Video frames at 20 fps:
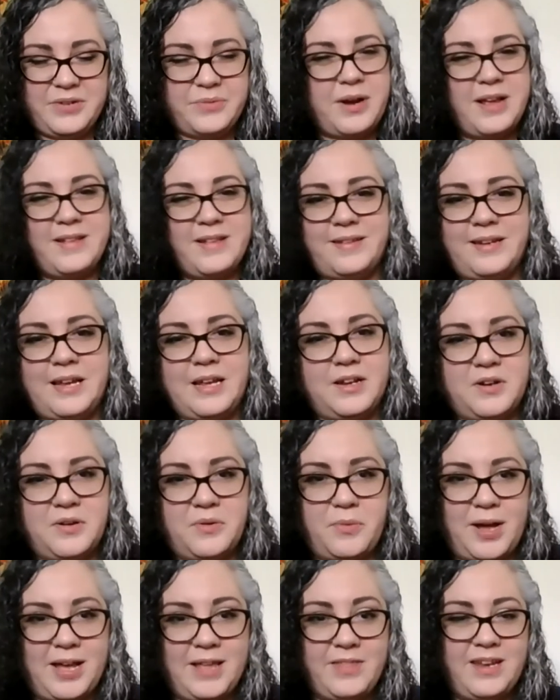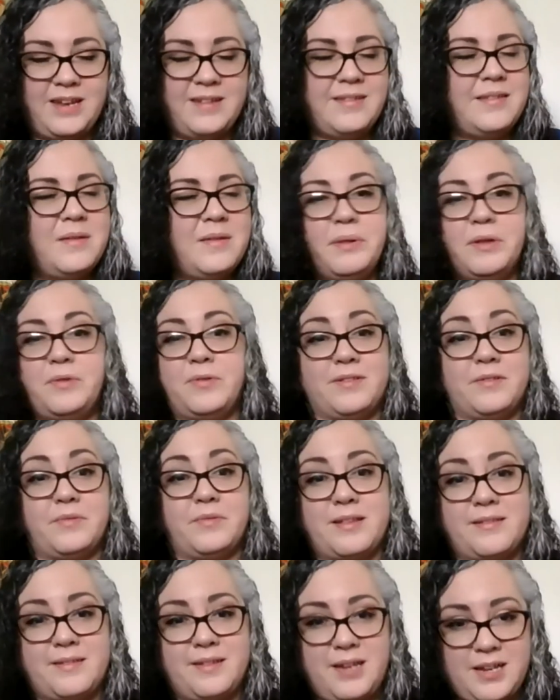resonate in a way that it simply wasn't
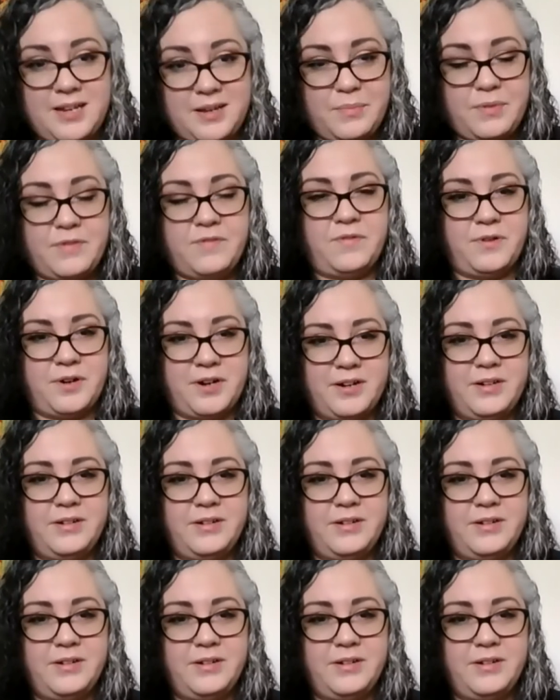resonating before.